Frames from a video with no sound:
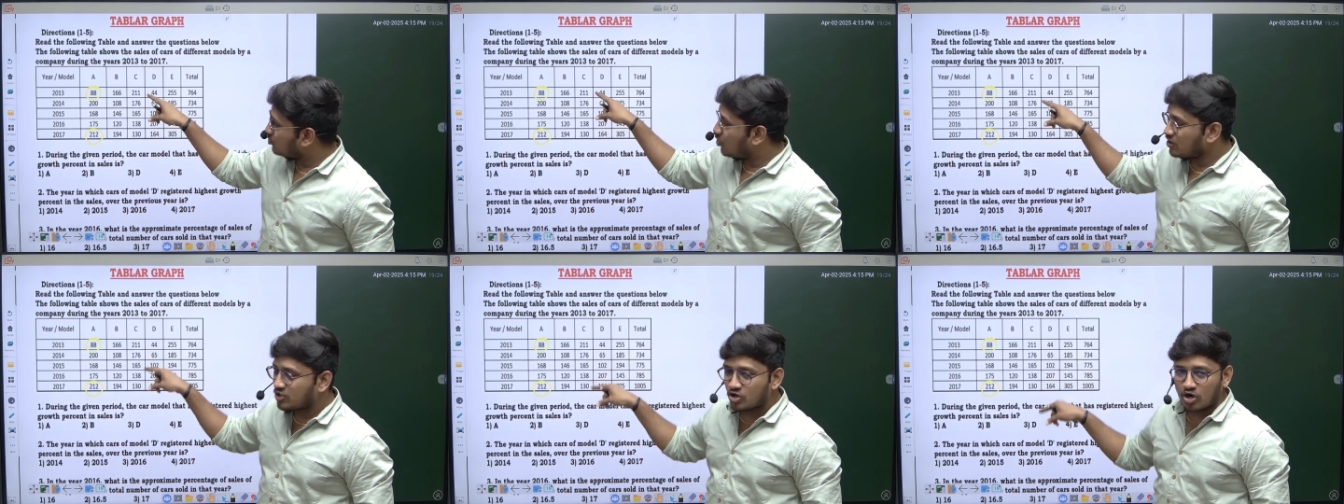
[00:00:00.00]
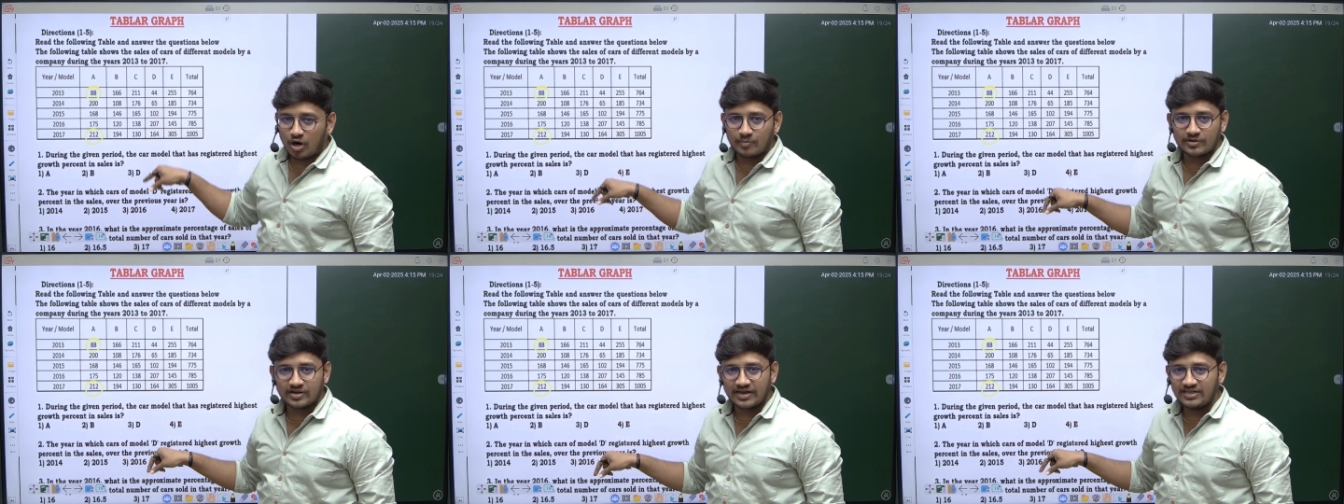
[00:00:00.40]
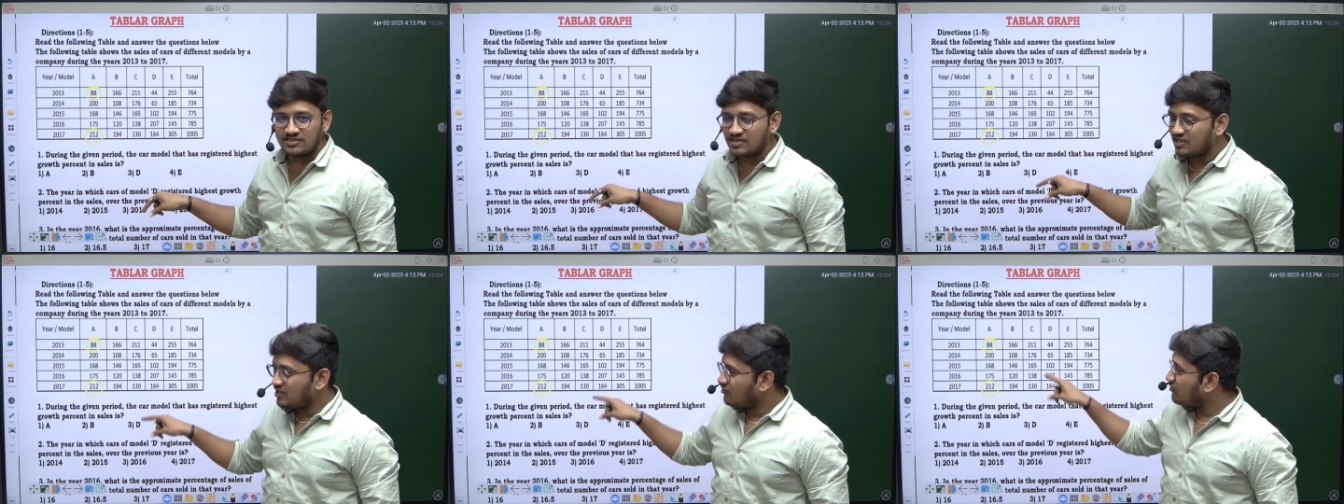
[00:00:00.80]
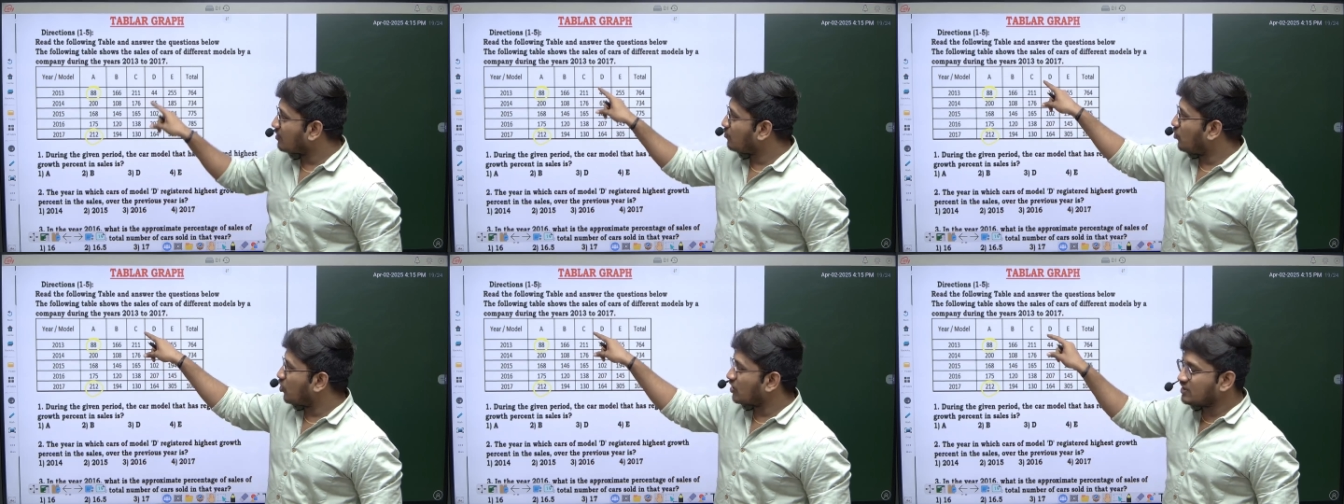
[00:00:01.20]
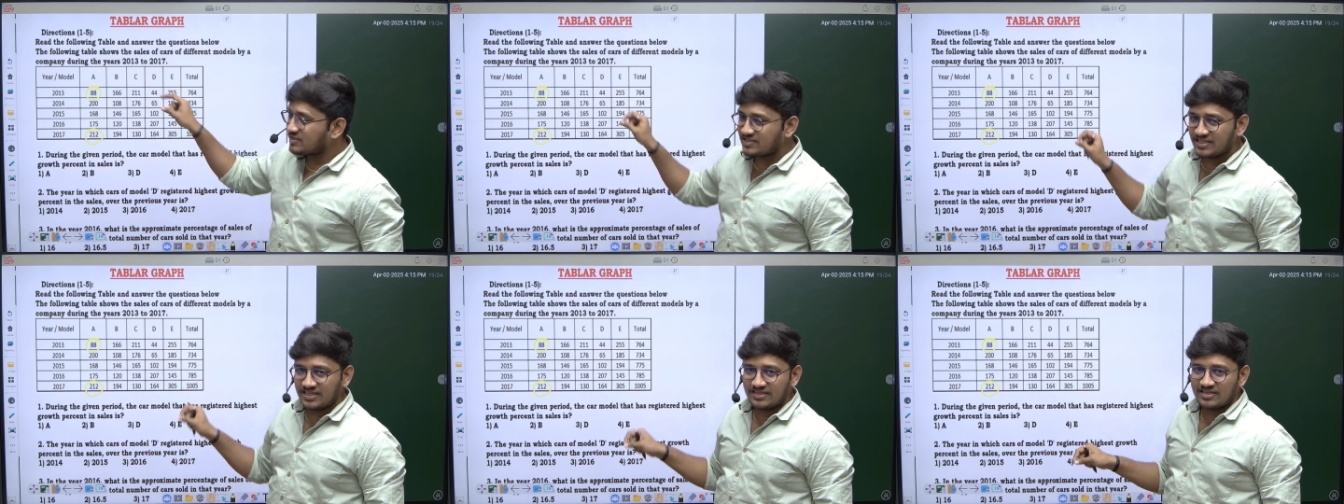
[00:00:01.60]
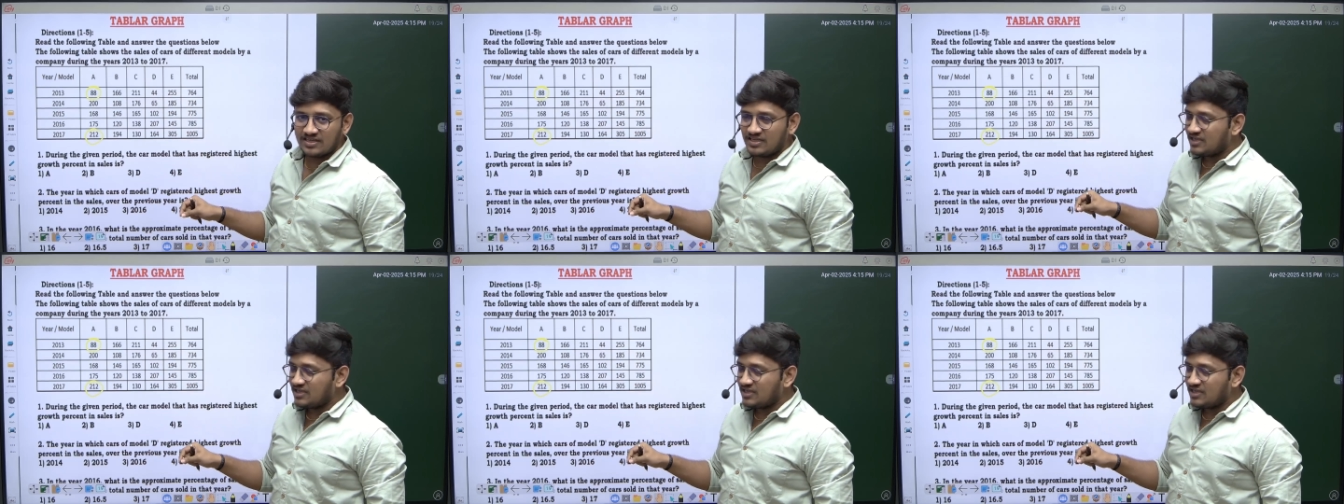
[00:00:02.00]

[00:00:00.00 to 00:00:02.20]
got dropped, right, for model C.